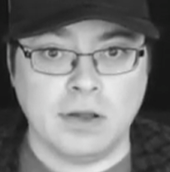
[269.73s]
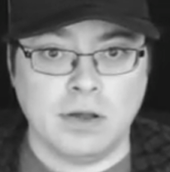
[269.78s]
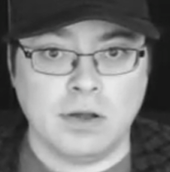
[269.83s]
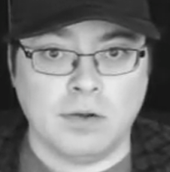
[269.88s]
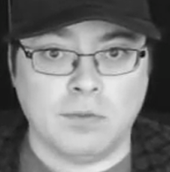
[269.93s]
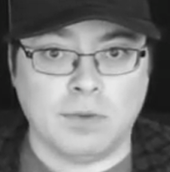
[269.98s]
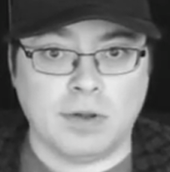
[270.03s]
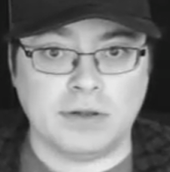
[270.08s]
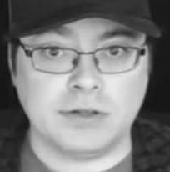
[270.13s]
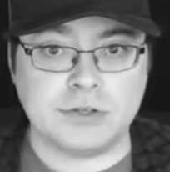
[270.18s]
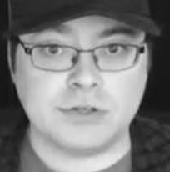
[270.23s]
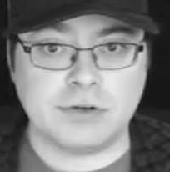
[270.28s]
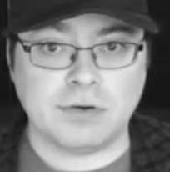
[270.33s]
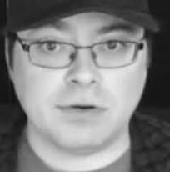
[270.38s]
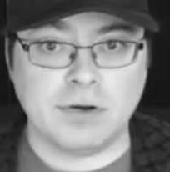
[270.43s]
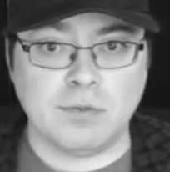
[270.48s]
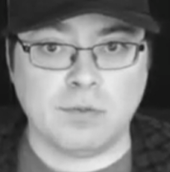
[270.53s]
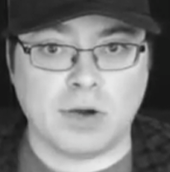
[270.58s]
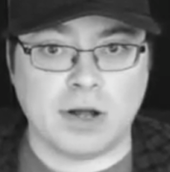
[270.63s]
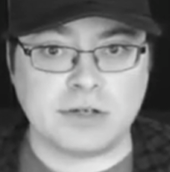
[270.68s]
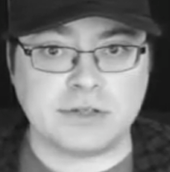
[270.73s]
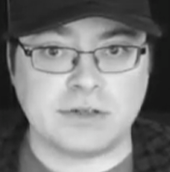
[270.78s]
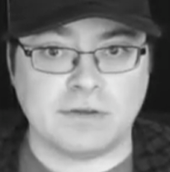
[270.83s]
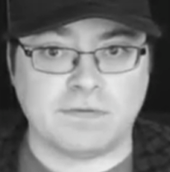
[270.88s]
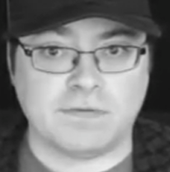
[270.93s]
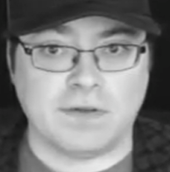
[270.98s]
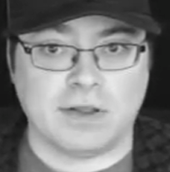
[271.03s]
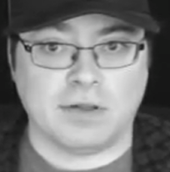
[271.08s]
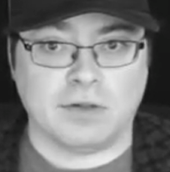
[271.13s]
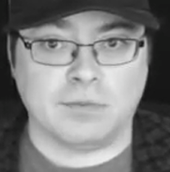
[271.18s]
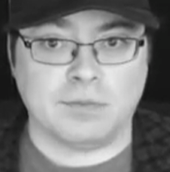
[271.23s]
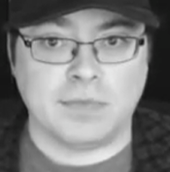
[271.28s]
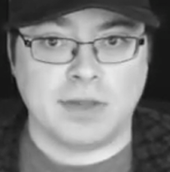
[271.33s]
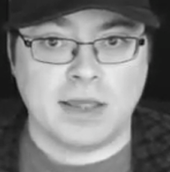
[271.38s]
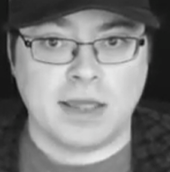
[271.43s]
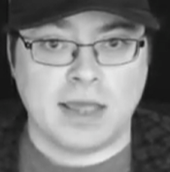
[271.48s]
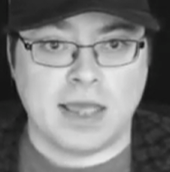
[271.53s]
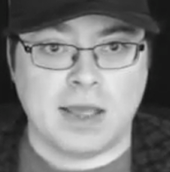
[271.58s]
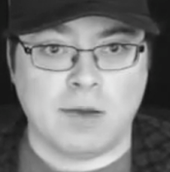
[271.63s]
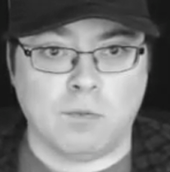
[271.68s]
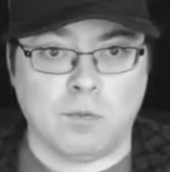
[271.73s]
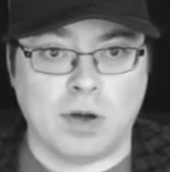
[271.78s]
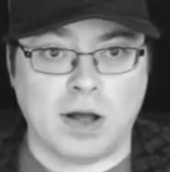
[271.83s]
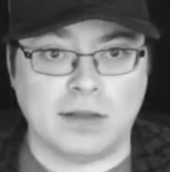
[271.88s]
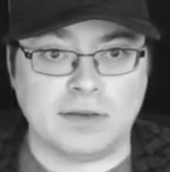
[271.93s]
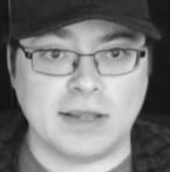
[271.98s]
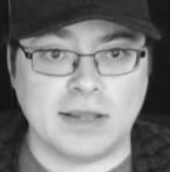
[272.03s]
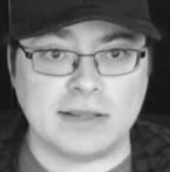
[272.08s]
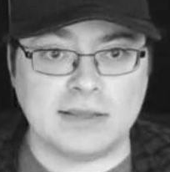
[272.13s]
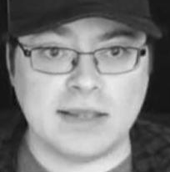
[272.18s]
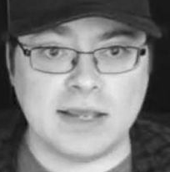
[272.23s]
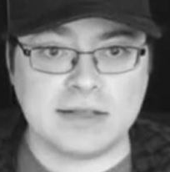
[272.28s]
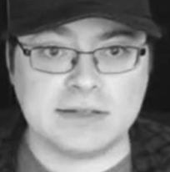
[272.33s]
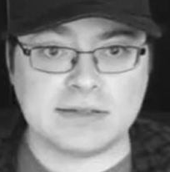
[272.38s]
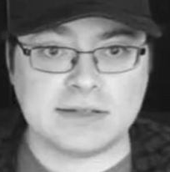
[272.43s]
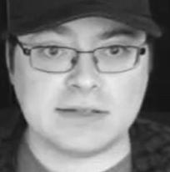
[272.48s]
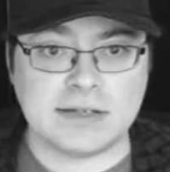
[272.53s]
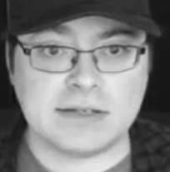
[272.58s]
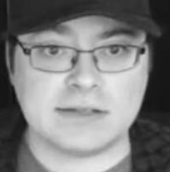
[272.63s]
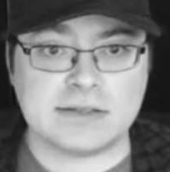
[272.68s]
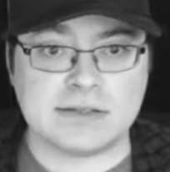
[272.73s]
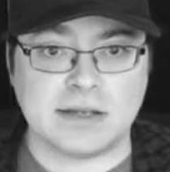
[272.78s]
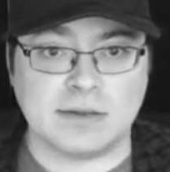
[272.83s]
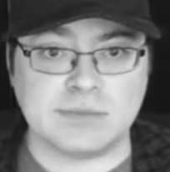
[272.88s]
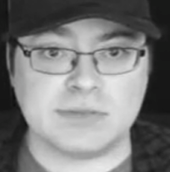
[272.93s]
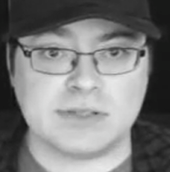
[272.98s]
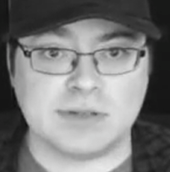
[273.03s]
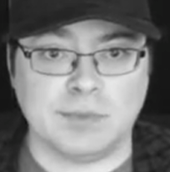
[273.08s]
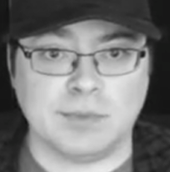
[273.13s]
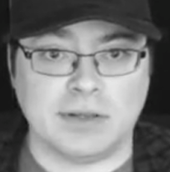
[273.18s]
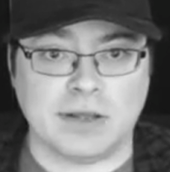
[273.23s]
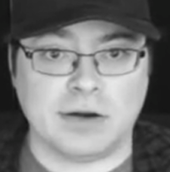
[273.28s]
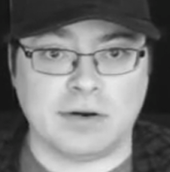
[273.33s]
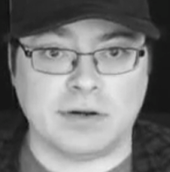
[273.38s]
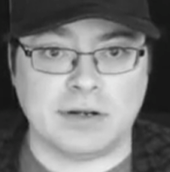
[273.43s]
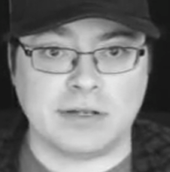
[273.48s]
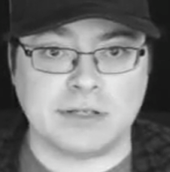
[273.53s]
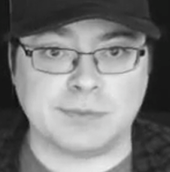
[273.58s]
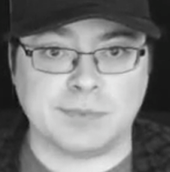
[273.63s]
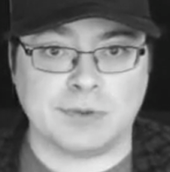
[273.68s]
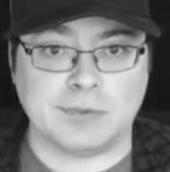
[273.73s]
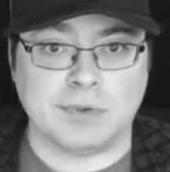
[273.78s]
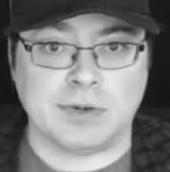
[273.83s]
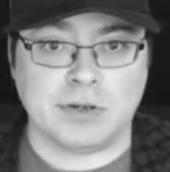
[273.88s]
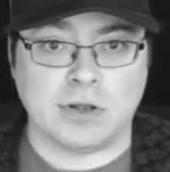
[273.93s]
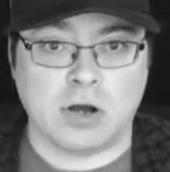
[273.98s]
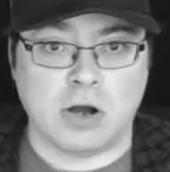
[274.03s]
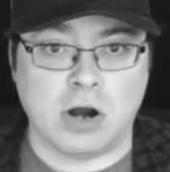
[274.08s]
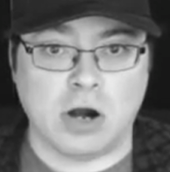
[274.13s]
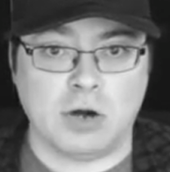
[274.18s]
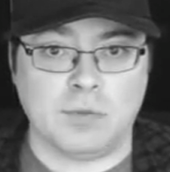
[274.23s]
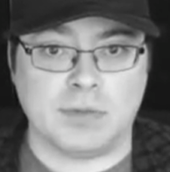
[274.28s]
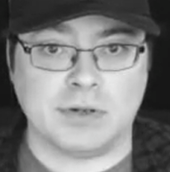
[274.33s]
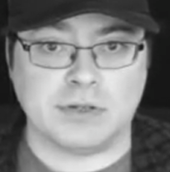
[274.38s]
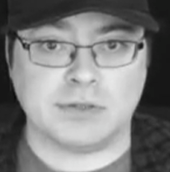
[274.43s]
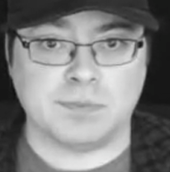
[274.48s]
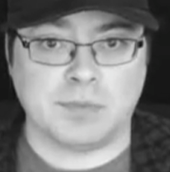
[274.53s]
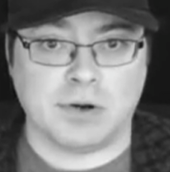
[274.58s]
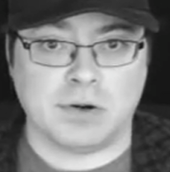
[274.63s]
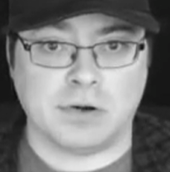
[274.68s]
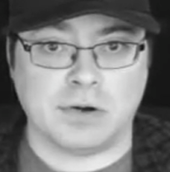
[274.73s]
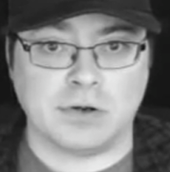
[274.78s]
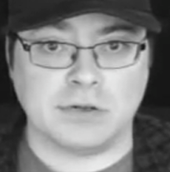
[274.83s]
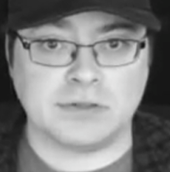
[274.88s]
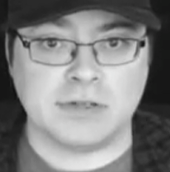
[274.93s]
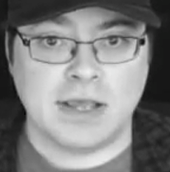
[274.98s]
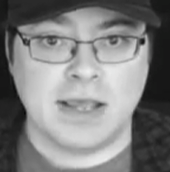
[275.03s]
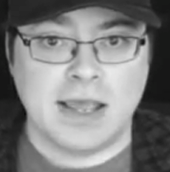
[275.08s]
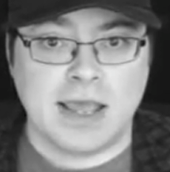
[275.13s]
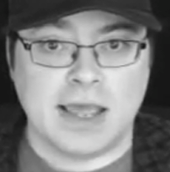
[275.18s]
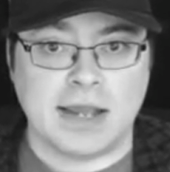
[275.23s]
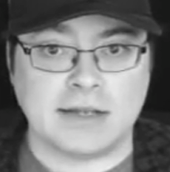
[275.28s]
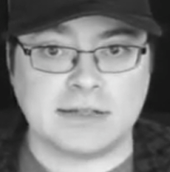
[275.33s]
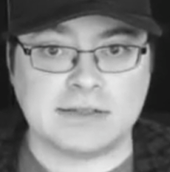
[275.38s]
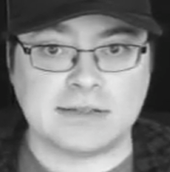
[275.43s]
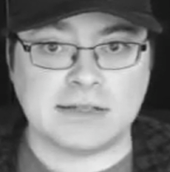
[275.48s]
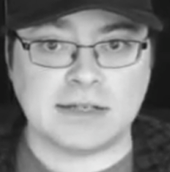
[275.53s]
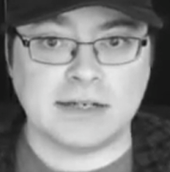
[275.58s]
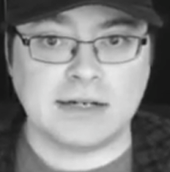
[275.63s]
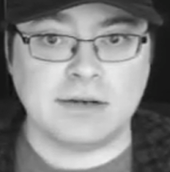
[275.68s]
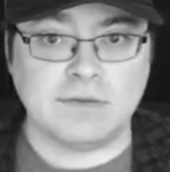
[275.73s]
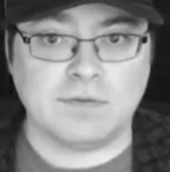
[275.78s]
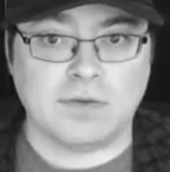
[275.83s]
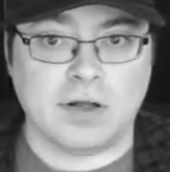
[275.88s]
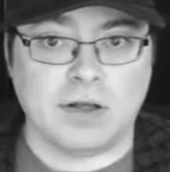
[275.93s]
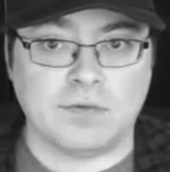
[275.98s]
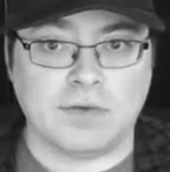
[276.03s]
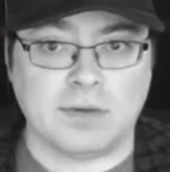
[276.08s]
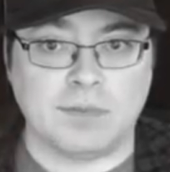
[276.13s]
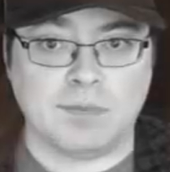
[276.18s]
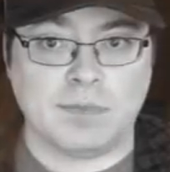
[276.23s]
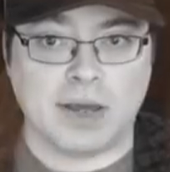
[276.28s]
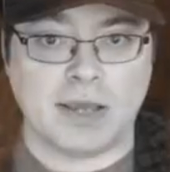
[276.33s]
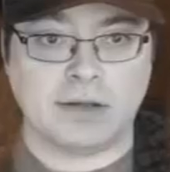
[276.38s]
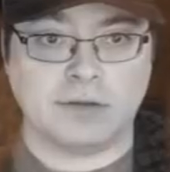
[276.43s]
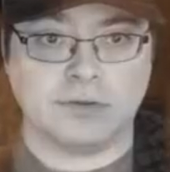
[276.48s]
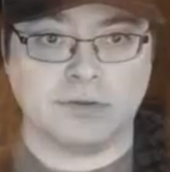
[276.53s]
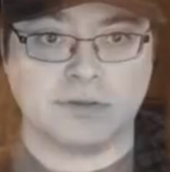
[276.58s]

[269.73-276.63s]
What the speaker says: While the jury watched the film, and while they did see some similarities between the Harbitz murders and a scene involving Michael